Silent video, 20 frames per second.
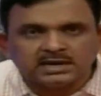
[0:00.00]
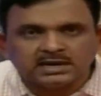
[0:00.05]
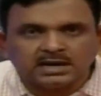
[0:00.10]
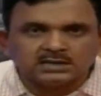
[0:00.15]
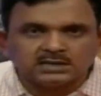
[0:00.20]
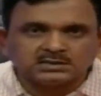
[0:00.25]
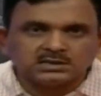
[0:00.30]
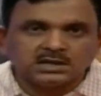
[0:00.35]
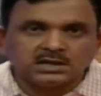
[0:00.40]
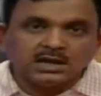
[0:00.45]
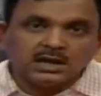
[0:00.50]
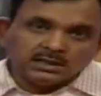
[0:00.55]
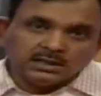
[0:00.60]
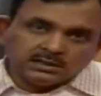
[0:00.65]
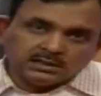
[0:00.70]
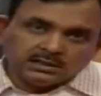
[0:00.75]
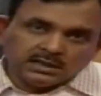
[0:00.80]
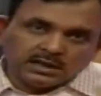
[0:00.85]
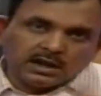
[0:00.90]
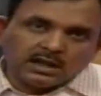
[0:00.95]
telecast,
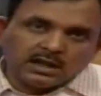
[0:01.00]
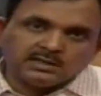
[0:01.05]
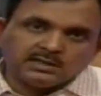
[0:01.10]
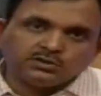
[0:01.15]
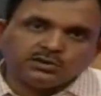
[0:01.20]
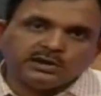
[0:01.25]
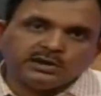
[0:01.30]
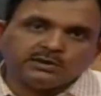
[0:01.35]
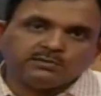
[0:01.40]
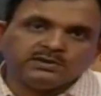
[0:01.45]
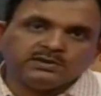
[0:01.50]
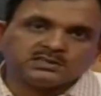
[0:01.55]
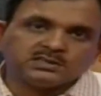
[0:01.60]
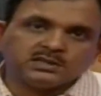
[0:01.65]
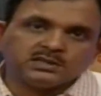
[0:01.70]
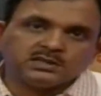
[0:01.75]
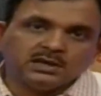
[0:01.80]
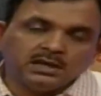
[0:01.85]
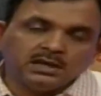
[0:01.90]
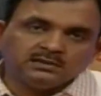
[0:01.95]
they are also
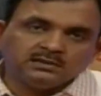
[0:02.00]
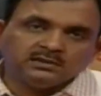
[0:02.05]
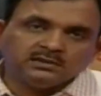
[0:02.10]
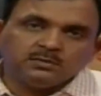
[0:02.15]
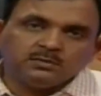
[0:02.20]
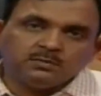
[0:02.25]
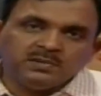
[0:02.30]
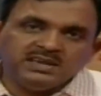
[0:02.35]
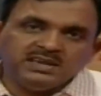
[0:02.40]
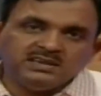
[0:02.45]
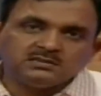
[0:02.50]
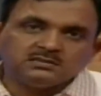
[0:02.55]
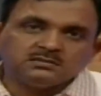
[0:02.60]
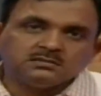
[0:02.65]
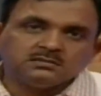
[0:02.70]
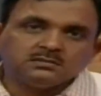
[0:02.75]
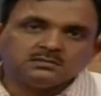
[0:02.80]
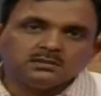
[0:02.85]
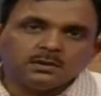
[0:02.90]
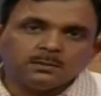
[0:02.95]
requested that
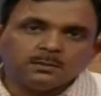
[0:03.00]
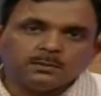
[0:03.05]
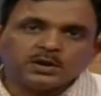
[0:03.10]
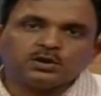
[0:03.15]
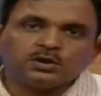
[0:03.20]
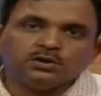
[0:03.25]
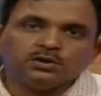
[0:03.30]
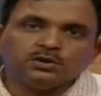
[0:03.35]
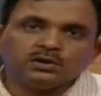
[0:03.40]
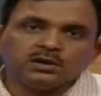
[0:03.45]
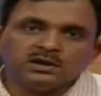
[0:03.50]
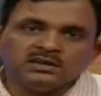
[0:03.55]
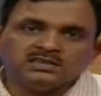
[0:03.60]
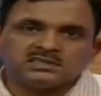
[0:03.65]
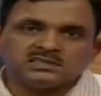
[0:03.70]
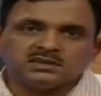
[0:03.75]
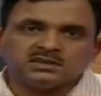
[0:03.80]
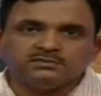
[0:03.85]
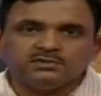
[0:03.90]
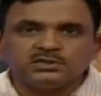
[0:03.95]
please procure a
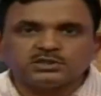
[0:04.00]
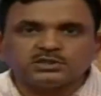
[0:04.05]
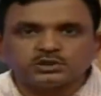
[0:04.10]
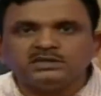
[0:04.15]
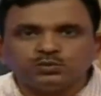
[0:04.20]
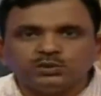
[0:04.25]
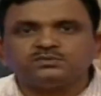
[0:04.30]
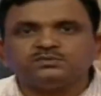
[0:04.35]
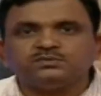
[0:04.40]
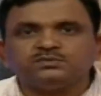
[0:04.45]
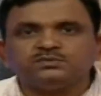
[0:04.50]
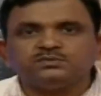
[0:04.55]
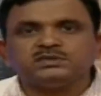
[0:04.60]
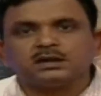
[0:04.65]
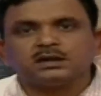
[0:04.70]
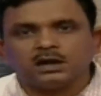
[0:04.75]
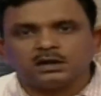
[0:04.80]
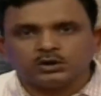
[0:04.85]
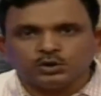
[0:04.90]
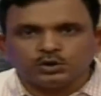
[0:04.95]
list of the students
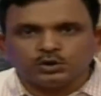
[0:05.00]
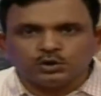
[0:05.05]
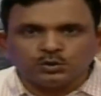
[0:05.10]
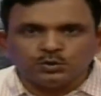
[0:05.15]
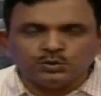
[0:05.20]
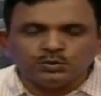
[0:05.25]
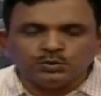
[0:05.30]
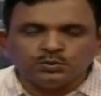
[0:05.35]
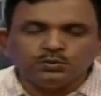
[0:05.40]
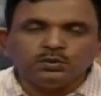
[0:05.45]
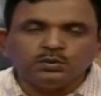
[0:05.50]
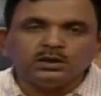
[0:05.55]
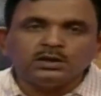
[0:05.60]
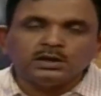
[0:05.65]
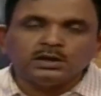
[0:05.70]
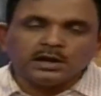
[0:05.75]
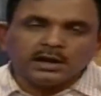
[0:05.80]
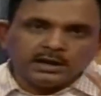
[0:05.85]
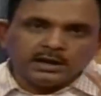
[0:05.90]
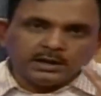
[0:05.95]
which are allotted to
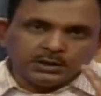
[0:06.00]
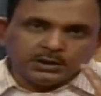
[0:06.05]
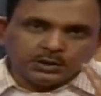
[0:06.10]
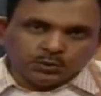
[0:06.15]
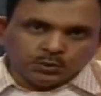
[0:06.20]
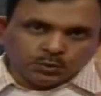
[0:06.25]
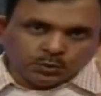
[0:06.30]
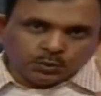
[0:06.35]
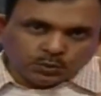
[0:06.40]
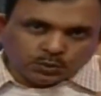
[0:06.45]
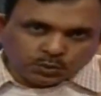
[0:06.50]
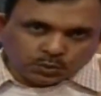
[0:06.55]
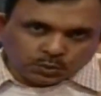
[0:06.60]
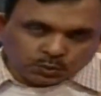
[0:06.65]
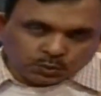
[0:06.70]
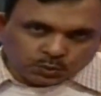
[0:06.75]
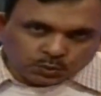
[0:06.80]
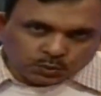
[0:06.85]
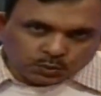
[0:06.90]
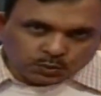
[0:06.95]
you, and you
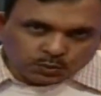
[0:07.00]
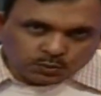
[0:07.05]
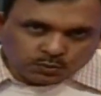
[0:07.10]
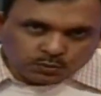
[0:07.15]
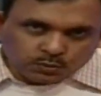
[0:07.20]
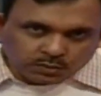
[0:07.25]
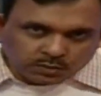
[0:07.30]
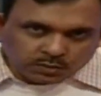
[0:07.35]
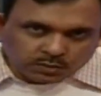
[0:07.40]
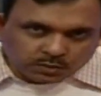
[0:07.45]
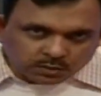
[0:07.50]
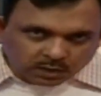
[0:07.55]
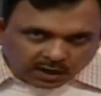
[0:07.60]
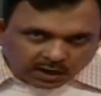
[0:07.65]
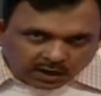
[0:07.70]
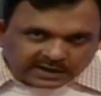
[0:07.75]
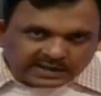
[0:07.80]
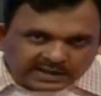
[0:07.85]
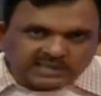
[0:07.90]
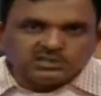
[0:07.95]

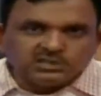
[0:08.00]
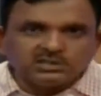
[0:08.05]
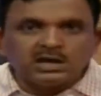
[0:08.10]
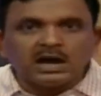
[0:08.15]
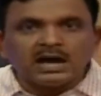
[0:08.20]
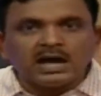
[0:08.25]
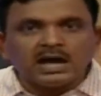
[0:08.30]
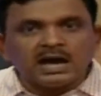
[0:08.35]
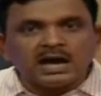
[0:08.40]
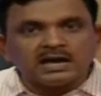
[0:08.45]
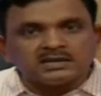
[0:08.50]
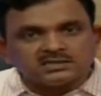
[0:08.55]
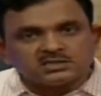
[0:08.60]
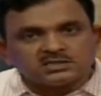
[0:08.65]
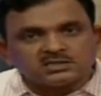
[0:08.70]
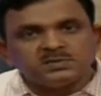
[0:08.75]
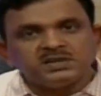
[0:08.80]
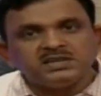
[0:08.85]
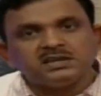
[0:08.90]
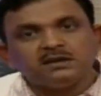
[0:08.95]
arrange
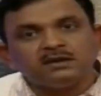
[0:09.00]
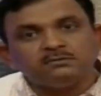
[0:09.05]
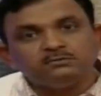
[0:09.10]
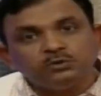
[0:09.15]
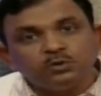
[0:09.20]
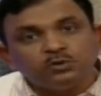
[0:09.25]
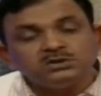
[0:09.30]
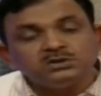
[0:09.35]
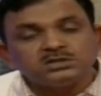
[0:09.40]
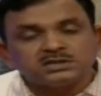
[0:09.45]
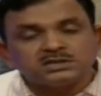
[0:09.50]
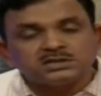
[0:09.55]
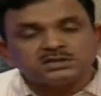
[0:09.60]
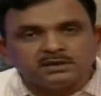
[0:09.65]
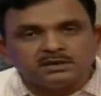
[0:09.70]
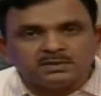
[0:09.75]
the assessment of those